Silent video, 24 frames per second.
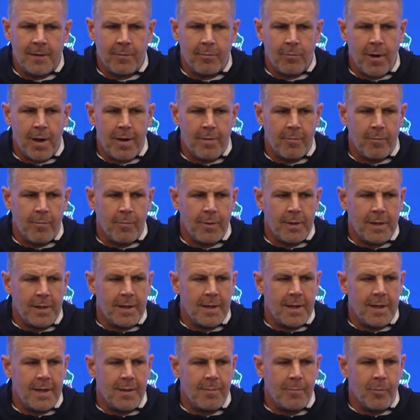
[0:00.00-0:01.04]
rivalry
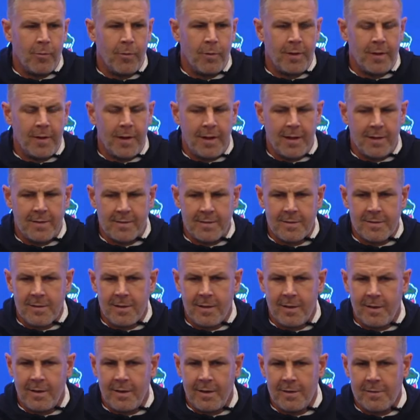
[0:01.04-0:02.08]
game, one that has a
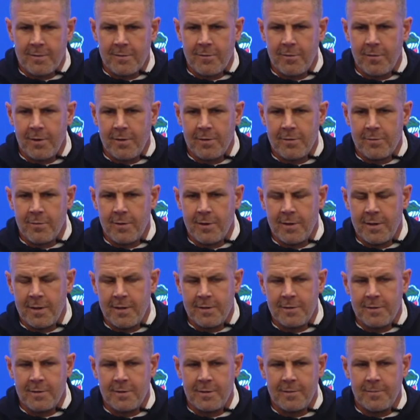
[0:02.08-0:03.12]
ton of history and
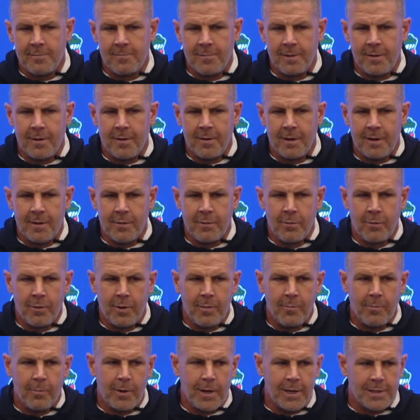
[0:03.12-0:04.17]
tradition. You know, I grew
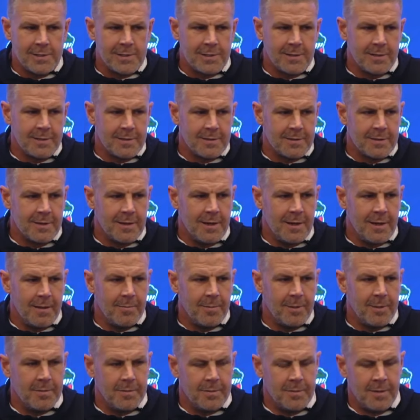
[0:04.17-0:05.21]
up watching this game
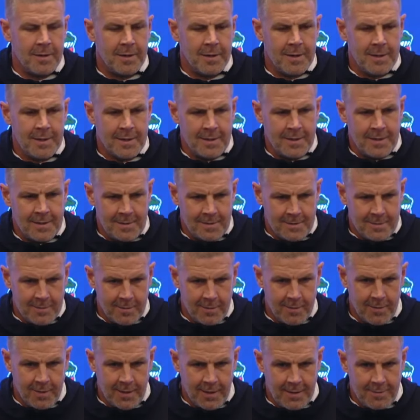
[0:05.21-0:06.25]
and
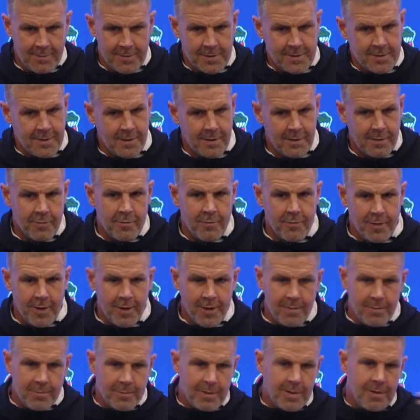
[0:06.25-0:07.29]
certainly have a ton of
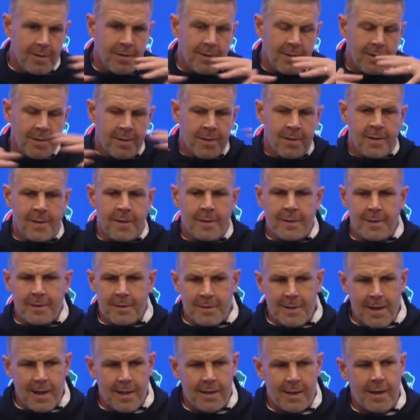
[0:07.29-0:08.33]
family
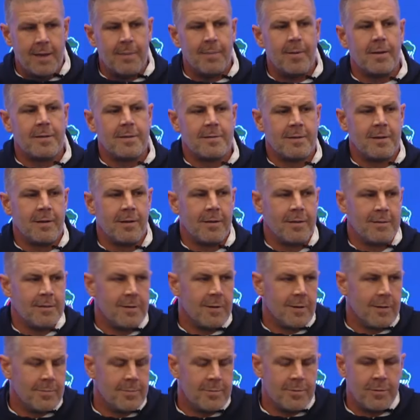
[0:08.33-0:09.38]
dynamics here in
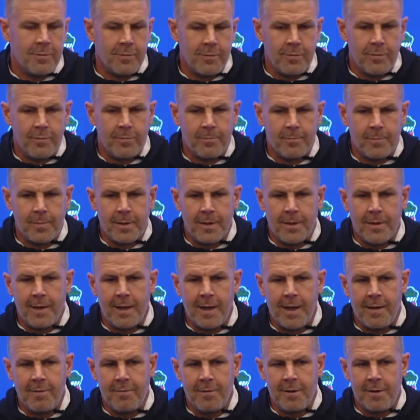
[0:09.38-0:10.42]
terms of uh,
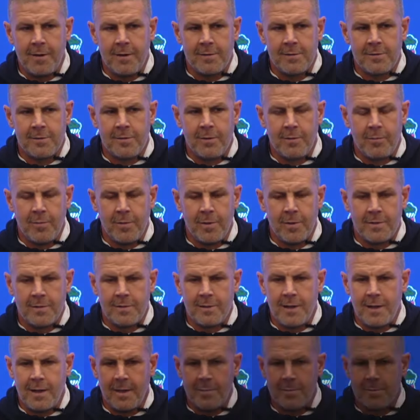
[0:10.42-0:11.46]
having a history with this
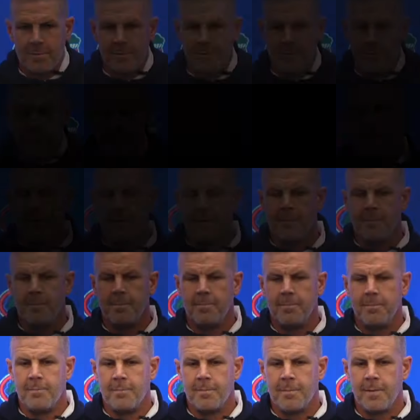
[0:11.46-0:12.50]
game. So um,
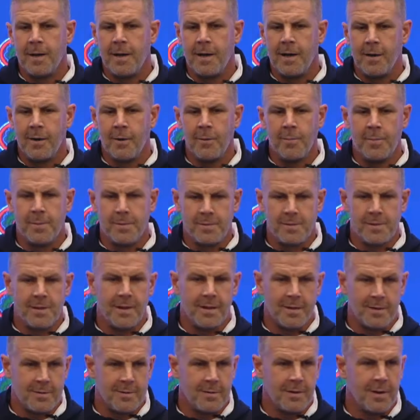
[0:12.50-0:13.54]
I hope it's
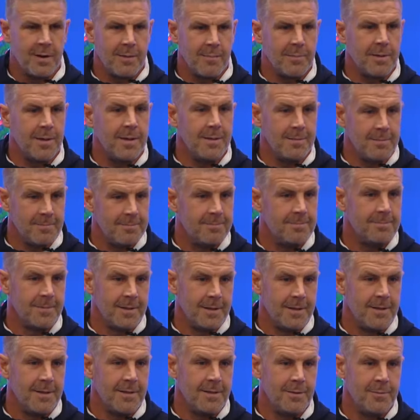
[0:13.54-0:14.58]
not a track meet,
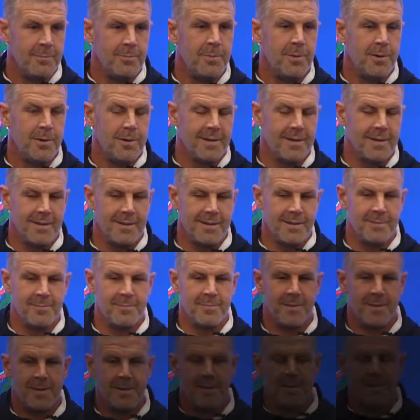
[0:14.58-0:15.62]
you know, but um,
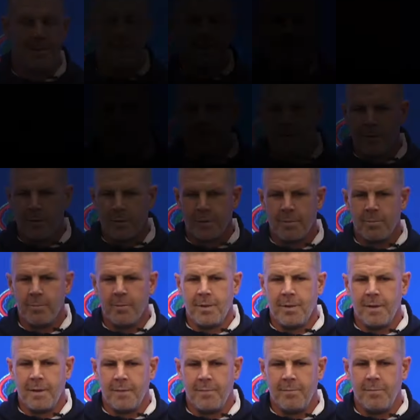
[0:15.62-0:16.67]

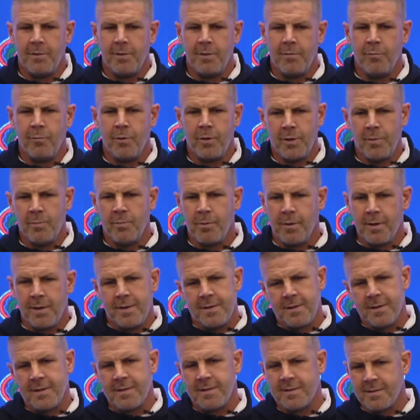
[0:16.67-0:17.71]
ultimately, you, when you play
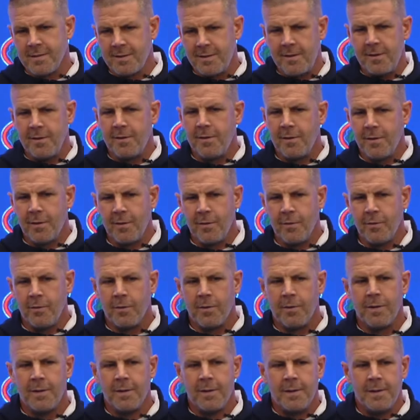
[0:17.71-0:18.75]
Tennessee, you know
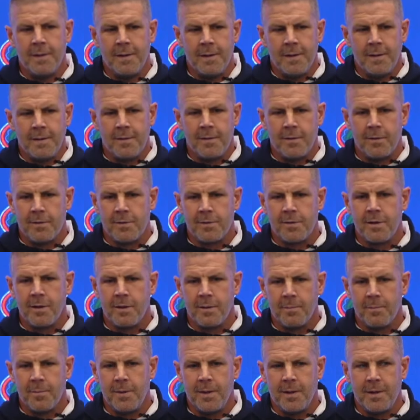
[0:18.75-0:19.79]
there's going
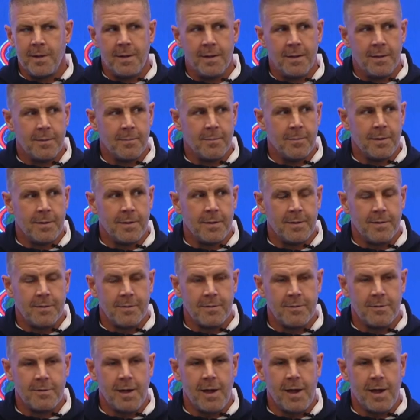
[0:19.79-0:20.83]
to be an element of
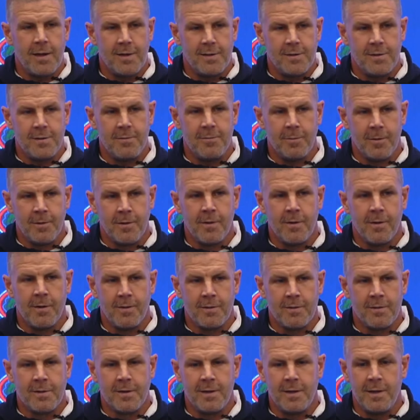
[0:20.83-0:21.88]
strategy
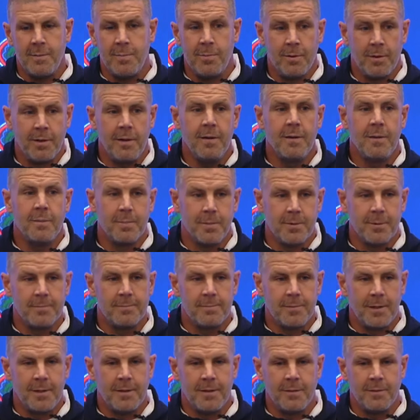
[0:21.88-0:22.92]
regards to keeping up,
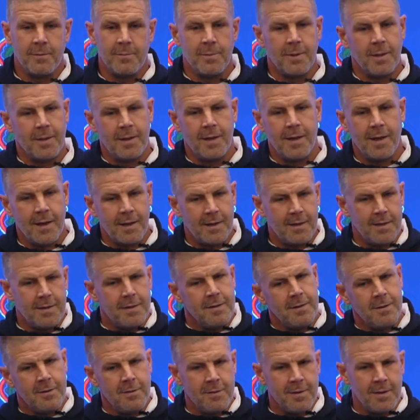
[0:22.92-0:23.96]
you know, and how do you
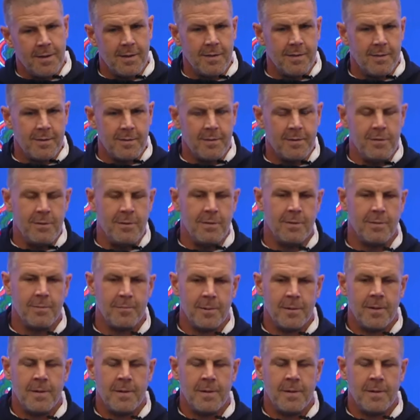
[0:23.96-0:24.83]
do that? Do you?